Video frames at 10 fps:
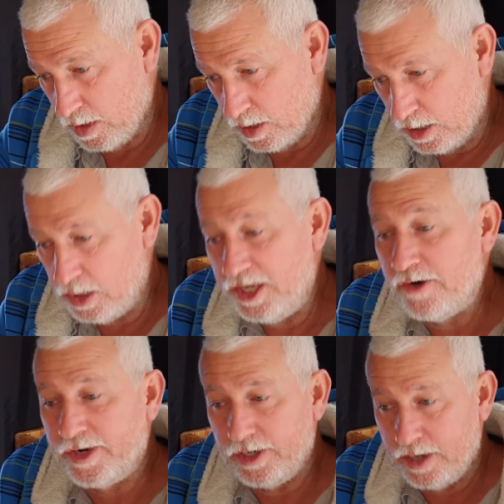
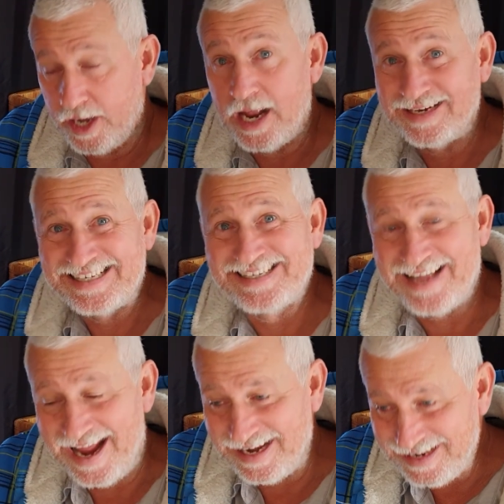clearing and
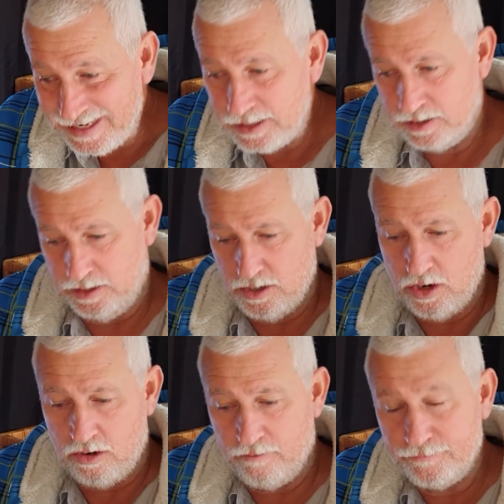understanding
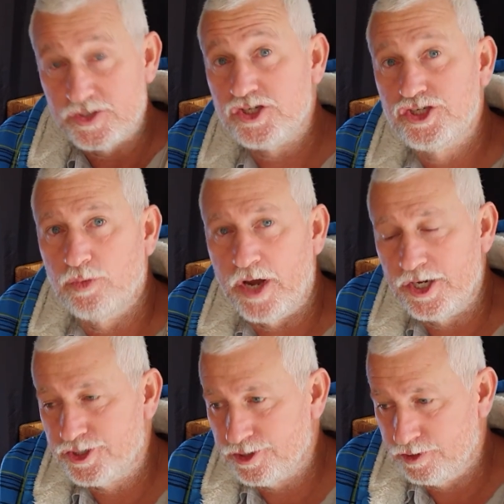of the
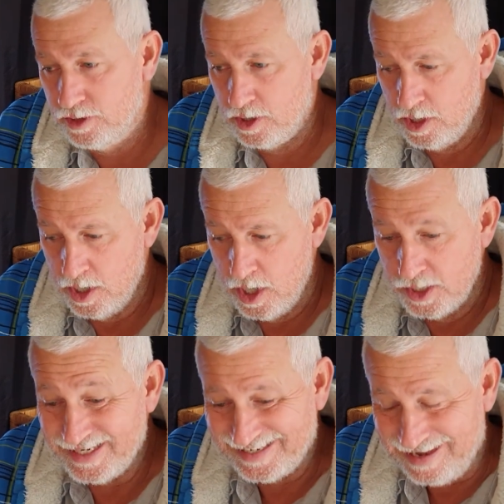situation
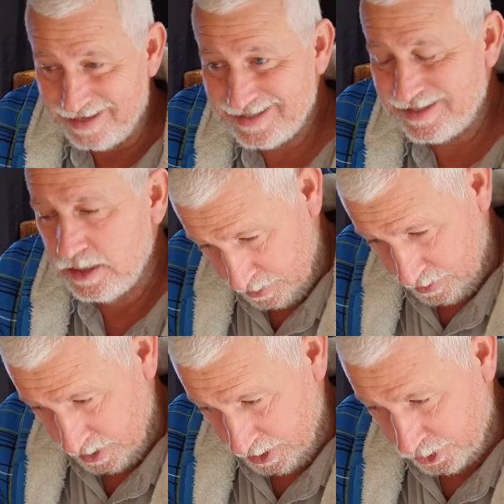discussed.
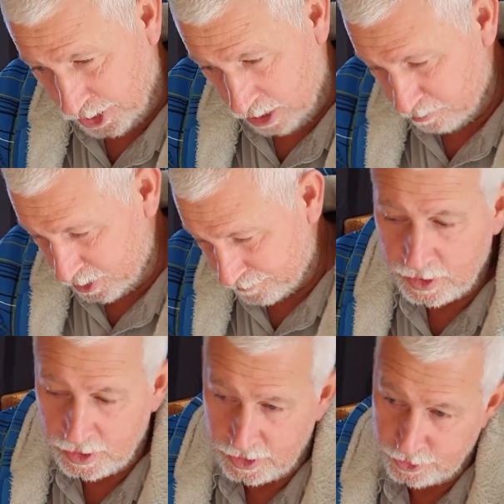The gentleman
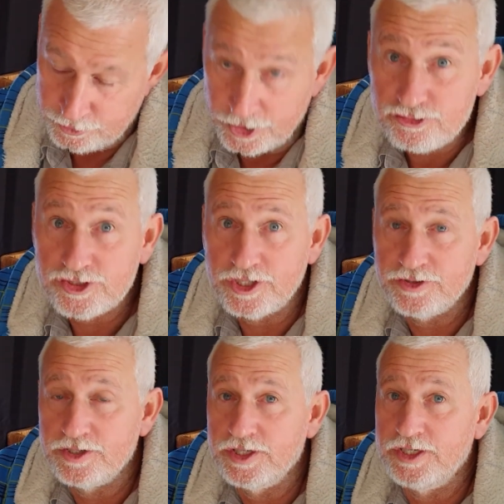who's interested
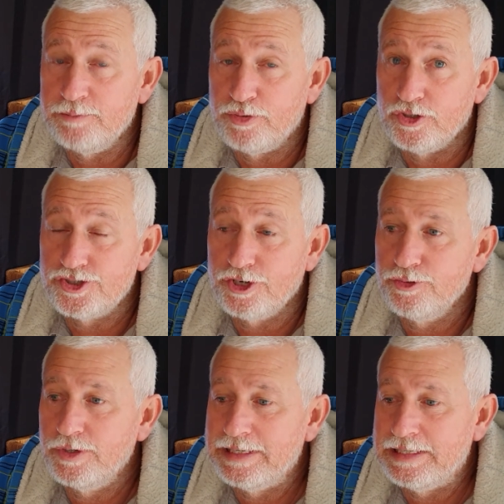in the
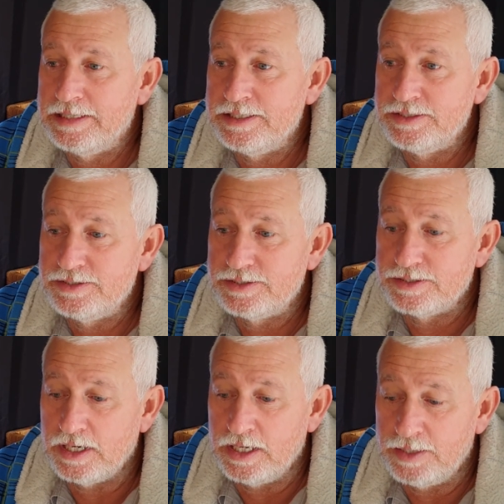Peugeot
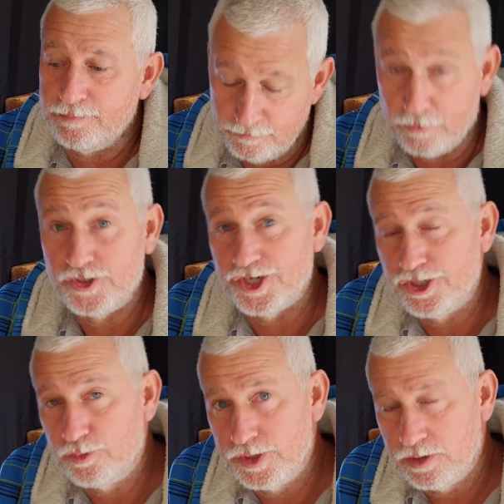is very genuine.